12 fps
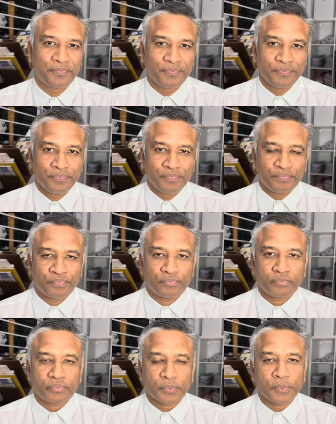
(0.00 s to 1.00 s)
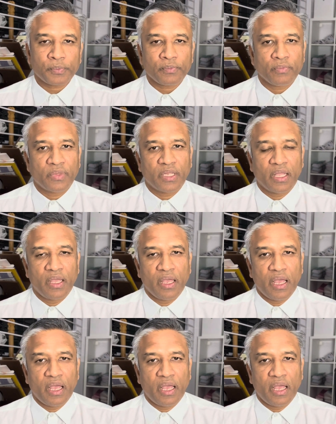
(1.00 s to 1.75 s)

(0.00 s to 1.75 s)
(no one is talking)